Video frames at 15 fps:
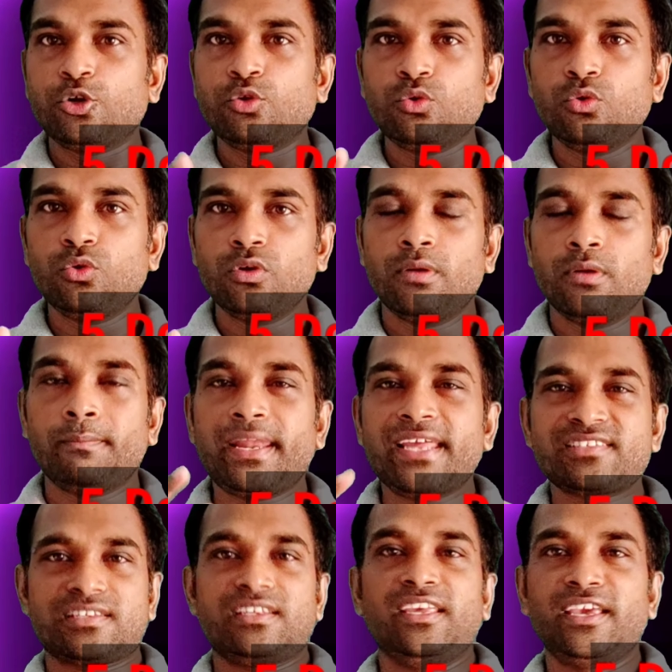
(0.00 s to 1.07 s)
Do
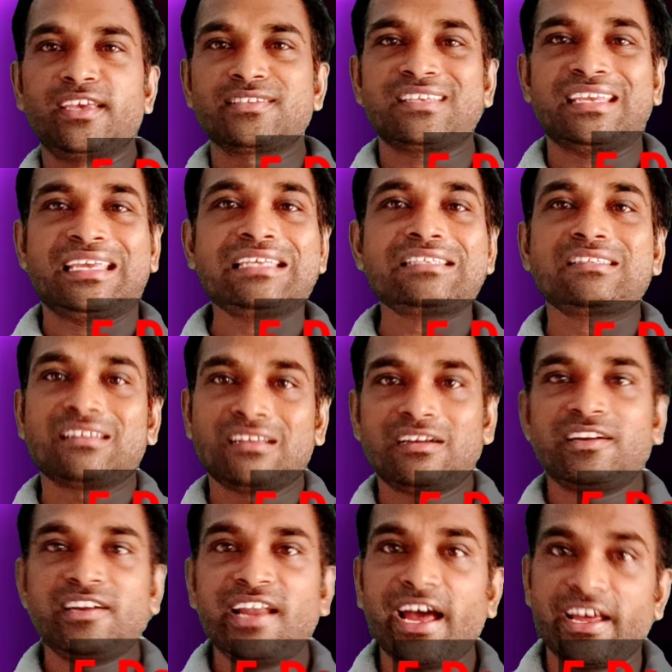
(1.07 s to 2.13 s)
plus es is
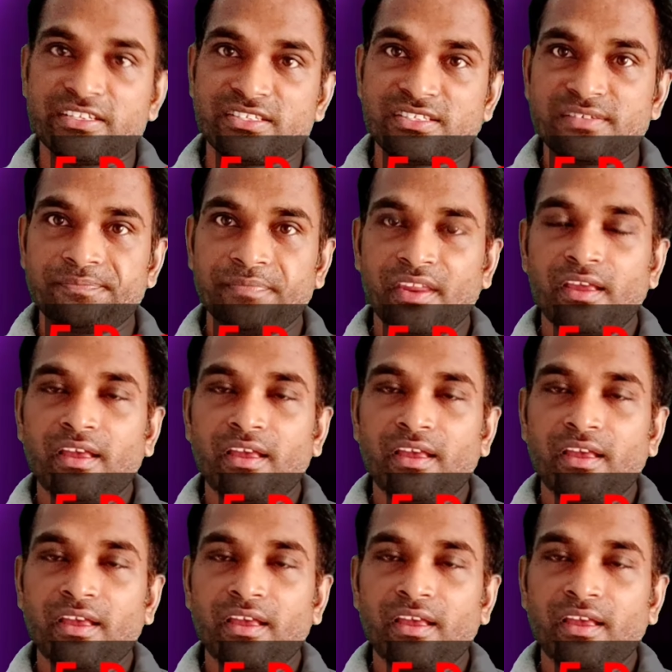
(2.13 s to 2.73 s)
does.